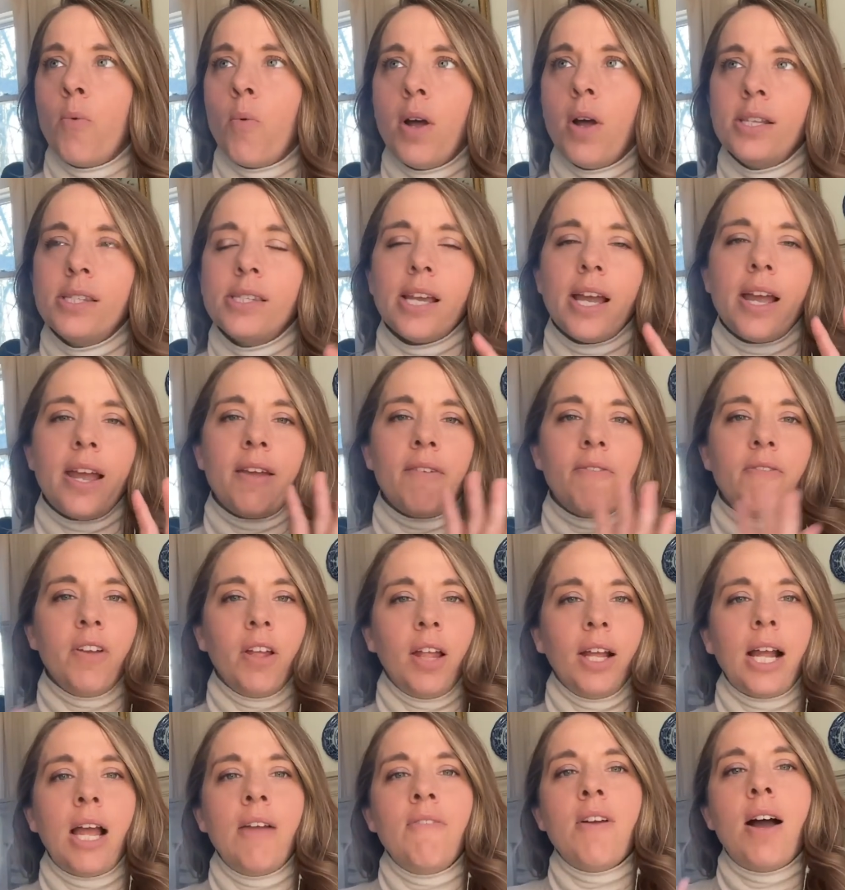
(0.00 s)
Once I feel
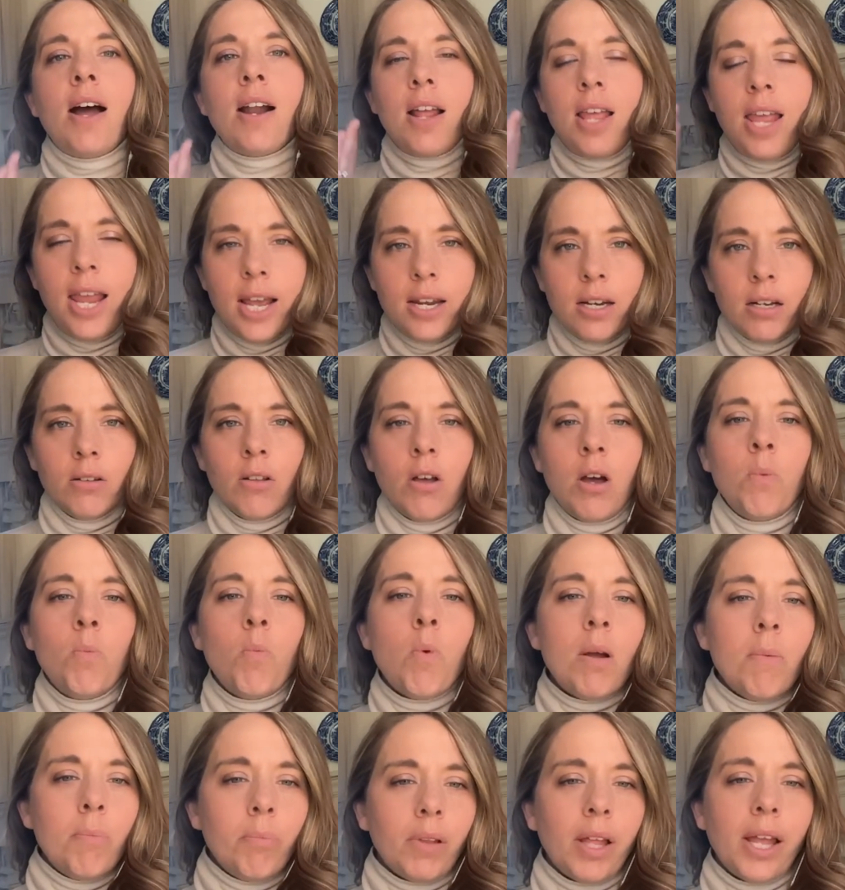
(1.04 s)
like I've got a handle on
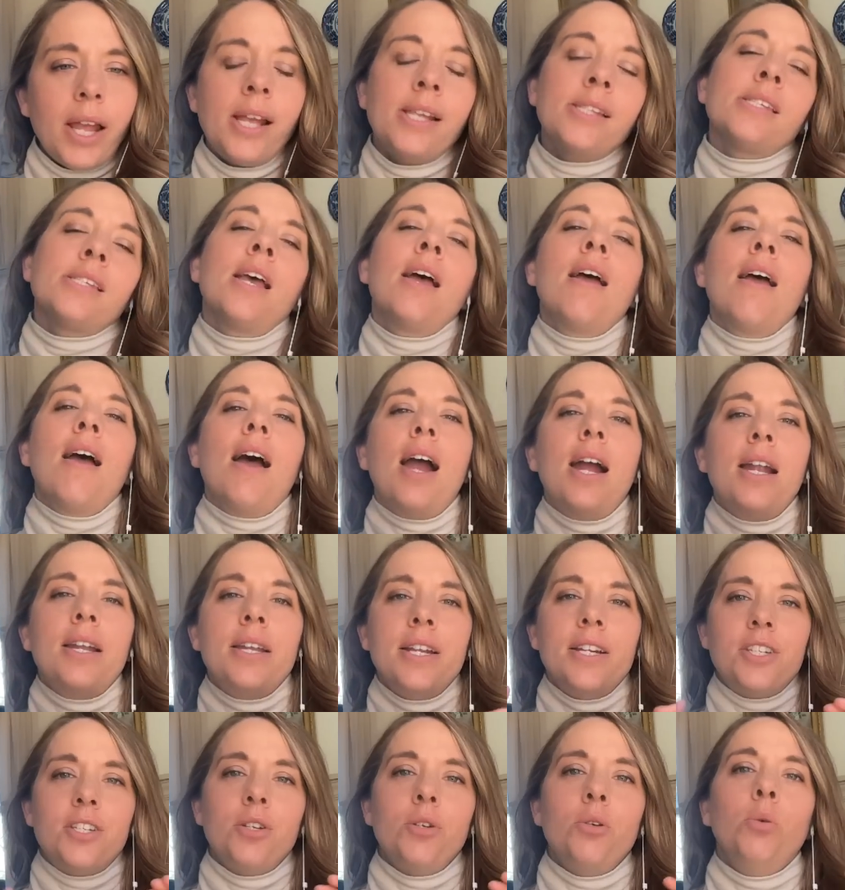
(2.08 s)
one place, I
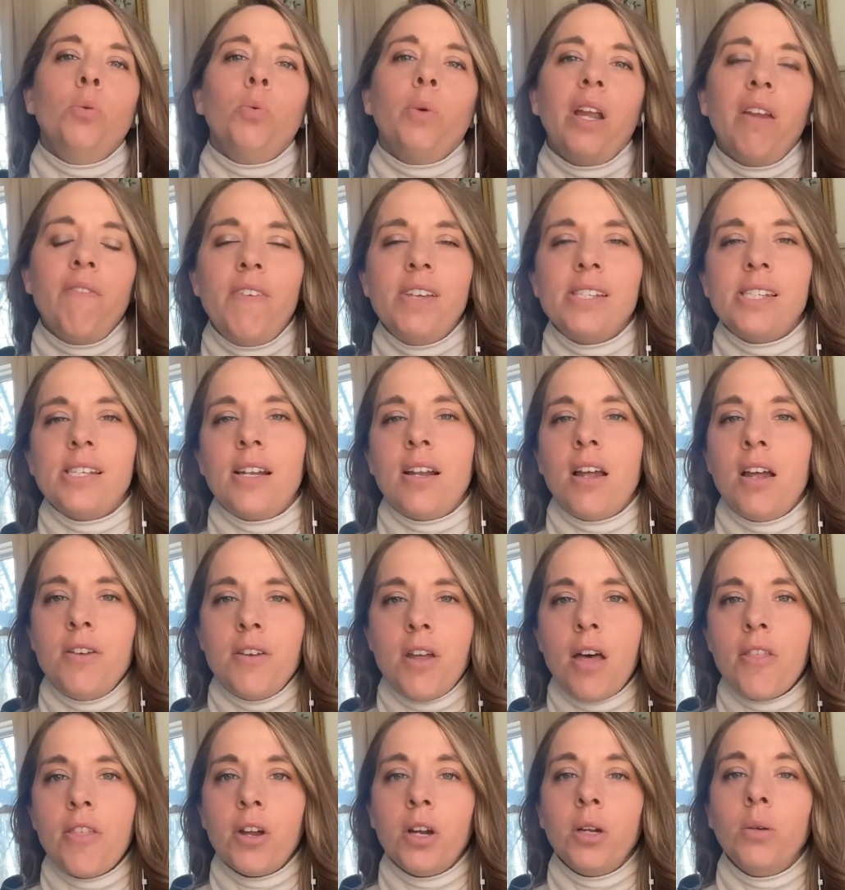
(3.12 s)
need to revisit
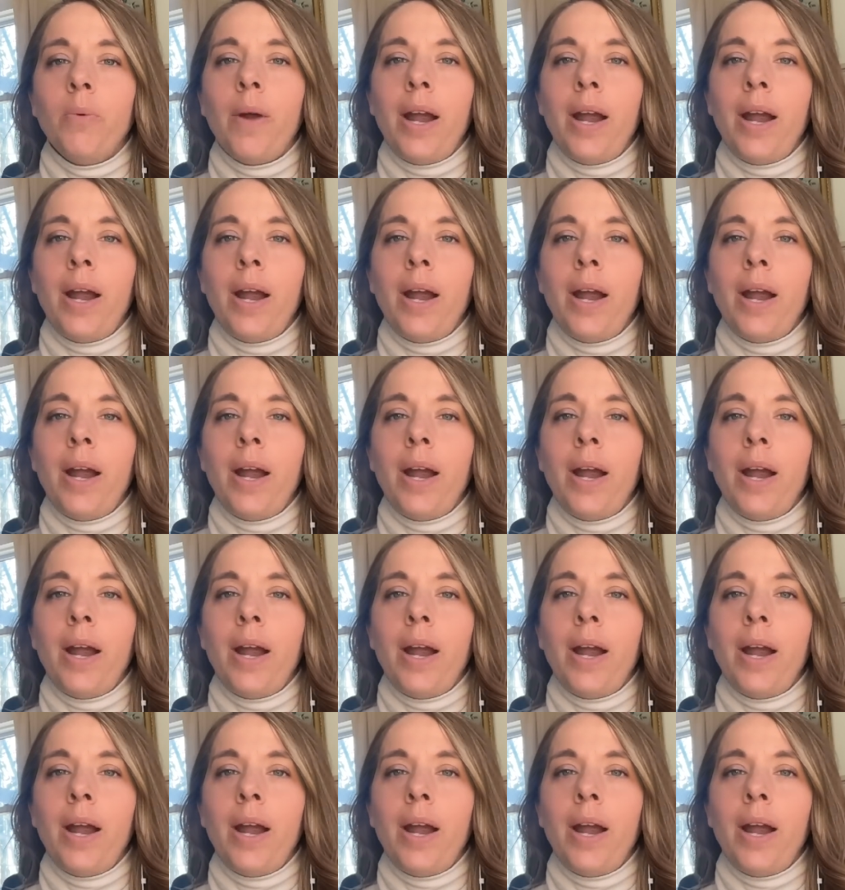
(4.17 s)
another.